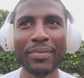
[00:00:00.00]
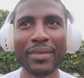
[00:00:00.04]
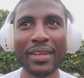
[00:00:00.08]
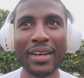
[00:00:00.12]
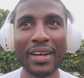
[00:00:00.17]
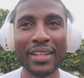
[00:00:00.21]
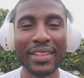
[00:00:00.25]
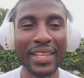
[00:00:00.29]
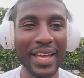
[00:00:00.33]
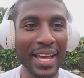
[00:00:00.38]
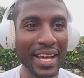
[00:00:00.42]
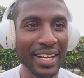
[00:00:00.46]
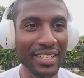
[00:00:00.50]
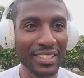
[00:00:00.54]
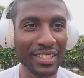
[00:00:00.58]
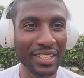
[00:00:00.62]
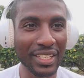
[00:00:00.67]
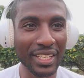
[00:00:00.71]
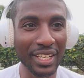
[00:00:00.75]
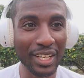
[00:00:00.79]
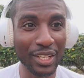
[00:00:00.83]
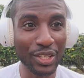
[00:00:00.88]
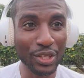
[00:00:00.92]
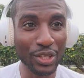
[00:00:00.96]
that actually
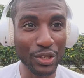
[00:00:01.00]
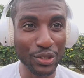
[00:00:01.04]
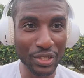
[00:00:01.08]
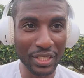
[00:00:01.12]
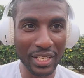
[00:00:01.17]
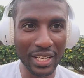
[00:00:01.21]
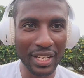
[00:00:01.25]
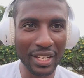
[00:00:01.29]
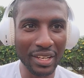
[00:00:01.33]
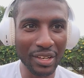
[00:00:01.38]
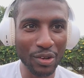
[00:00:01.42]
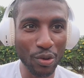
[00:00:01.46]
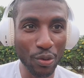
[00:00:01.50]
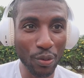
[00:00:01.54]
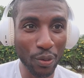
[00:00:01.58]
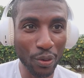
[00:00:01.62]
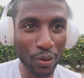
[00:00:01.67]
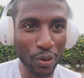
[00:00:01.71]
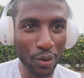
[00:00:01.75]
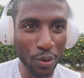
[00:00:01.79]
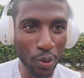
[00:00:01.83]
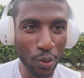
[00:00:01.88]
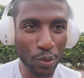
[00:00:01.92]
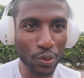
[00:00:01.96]
understand,
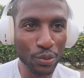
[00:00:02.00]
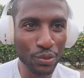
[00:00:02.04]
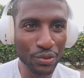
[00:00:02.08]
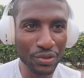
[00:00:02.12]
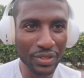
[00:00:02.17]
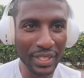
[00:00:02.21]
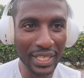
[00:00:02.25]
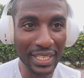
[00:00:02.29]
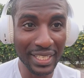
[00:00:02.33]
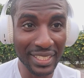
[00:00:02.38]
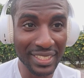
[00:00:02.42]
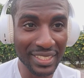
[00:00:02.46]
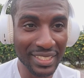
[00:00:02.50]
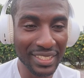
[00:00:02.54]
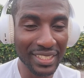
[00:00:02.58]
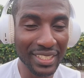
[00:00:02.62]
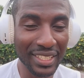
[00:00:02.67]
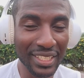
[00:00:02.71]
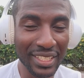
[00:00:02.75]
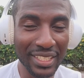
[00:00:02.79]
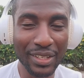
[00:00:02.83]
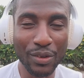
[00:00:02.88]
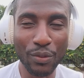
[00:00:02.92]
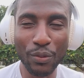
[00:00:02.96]
knows, and
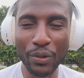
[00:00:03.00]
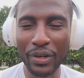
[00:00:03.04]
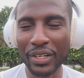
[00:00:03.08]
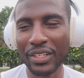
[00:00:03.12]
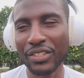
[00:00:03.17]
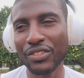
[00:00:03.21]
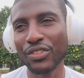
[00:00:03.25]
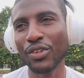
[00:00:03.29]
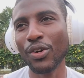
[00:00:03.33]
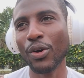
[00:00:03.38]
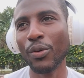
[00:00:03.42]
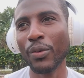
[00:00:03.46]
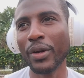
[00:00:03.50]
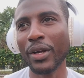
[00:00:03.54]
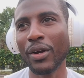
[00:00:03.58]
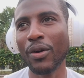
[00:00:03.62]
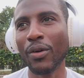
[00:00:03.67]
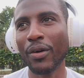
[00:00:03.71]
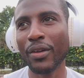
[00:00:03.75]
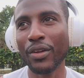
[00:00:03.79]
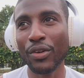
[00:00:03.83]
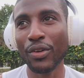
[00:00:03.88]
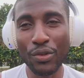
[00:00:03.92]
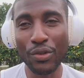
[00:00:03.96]
see what is going
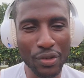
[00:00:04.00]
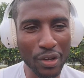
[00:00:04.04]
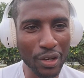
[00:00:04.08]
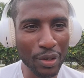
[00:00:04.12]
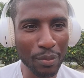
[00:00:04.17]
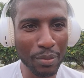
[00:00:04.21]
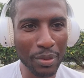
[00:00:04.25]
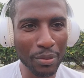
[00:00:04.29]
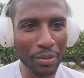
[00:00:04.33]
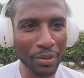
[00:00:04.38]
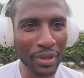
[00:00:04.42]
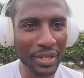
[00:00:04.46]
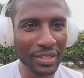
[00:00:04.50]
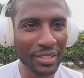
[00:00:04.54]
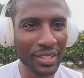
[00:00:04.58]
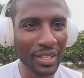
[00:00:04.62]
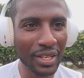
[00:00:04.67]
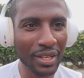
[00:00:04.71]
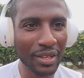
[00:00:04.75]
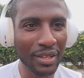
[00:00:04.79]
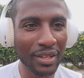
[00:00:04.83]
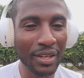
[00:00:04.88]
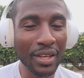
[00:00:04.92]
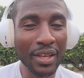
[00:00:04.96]
on. Those are the people that's
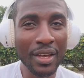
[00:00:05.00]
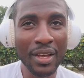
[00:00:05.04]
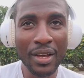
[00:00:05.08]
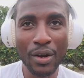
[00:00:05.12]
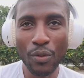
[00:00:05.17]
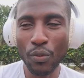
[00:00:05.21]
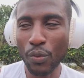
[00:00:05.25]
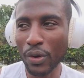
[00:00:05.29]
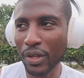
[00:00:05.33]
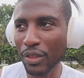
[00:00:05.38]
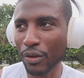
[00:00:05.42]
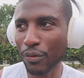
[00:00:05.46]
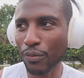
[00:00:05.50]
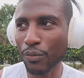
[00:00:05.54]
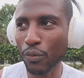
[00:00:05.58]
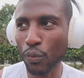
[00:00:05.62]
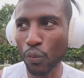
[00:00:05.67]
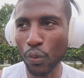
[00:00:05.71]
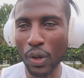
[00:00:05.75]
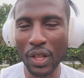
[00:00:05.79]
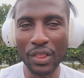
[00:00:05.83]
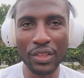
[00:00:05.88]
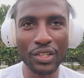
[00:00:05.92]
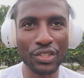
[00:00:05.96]
where the
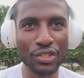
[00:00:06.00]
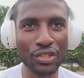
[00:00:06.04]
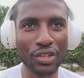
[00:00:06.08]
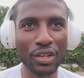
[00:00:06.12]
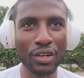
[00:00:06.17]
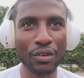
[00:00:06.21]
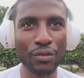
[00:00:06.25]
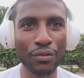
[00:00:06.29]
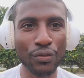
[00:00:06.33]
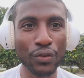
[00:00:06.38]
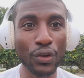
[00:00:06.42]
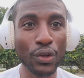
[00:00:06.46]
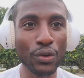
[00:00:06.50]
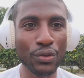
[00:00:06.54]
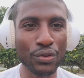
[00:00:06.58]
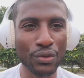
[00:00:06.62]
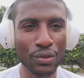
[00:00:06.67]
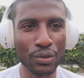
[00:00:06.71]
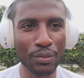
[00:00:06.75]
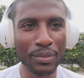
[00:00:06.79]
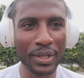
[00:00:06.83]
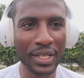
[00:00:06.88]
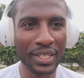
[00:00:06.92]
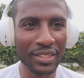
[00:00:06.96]
wealth is gonna flow to,
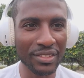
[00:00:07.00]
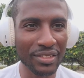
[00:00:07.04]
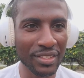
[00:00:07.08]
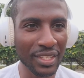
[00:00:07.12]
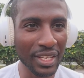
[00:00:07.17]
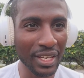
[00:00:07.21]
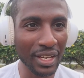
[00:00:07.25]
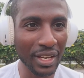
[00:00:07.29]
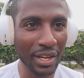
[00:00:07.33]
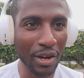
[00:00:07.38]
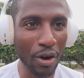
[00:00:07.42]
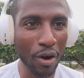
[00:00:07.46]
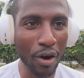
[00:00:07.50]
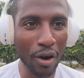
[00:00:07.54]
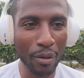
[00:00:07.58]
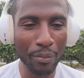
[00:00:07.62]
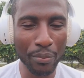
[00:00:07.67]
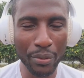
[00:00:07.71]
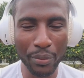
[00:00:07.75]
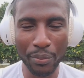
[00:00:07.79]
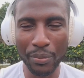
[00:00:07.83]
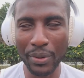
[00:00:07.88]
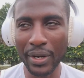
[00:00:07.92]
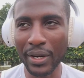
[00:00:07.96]
because they are
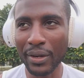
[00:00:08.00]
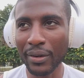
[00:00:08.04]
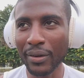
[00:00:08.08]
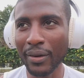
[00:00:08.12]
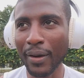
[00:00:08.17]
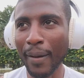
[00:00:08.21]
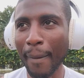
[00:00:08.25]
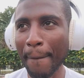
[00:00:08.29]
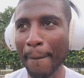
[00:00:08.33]
prepared